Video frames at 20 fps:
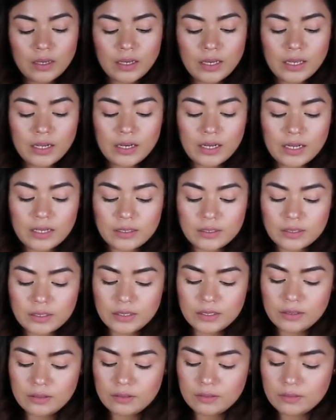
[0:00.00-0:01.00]
An
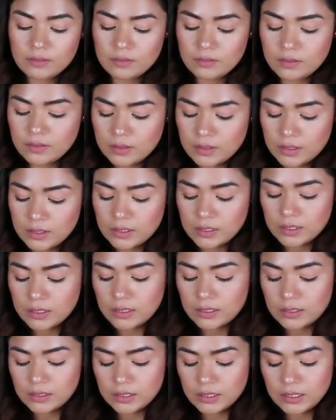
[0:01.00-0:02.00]
ending,
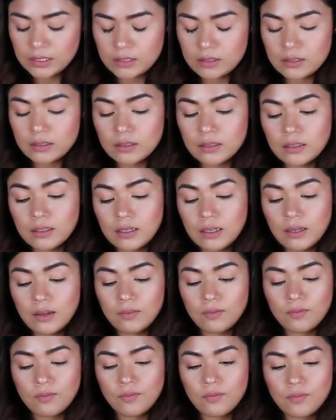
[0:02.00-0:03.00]
a need to
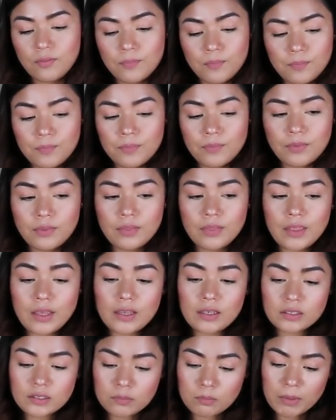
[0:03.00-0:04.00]
leave
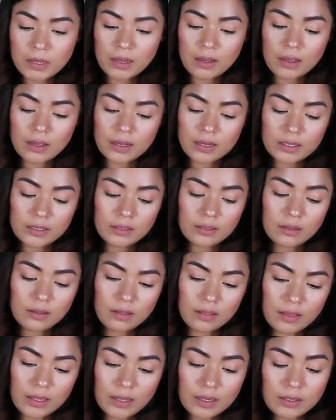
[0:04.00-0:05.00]
things
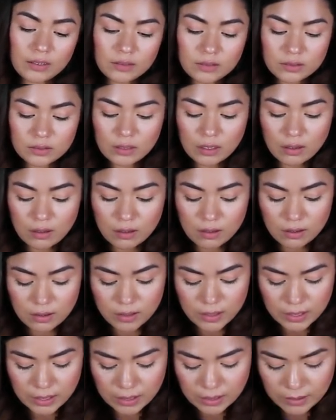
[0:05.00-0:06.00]
behind. Things
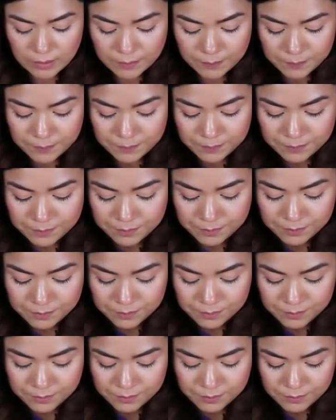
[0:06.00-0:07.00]
are... Uh,
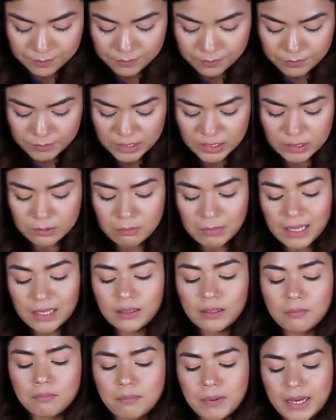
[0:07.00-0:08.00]

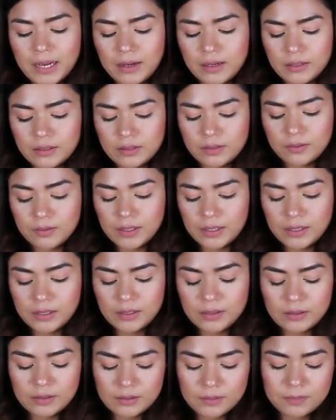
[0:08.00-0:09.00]
smelling bad,
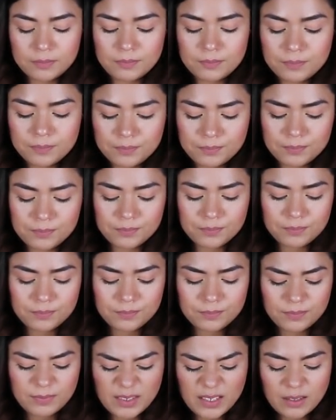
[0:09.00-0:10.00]
right?
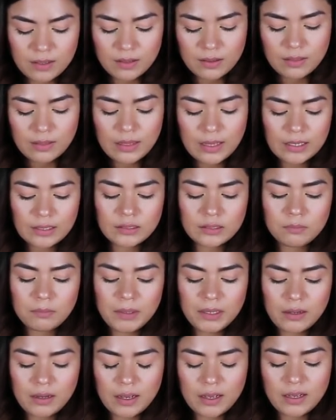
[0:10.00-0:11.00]
That's
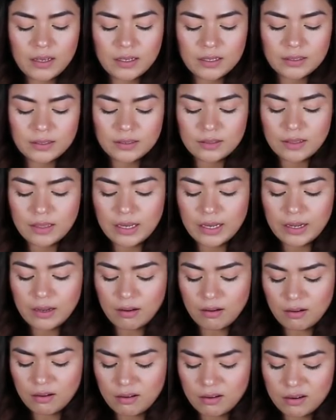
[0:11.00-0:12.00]
because they
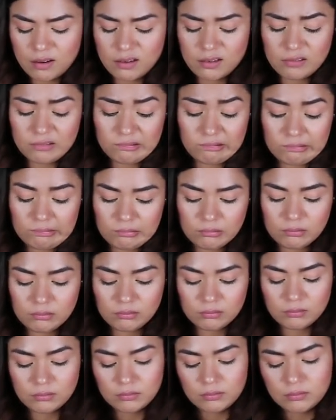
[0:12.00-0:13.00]
are,
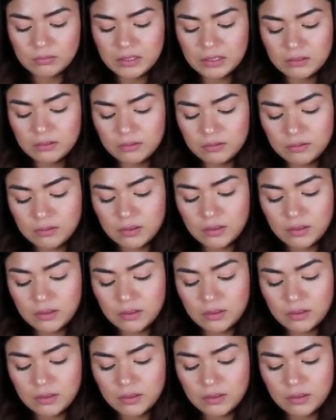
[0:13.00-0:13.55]
well,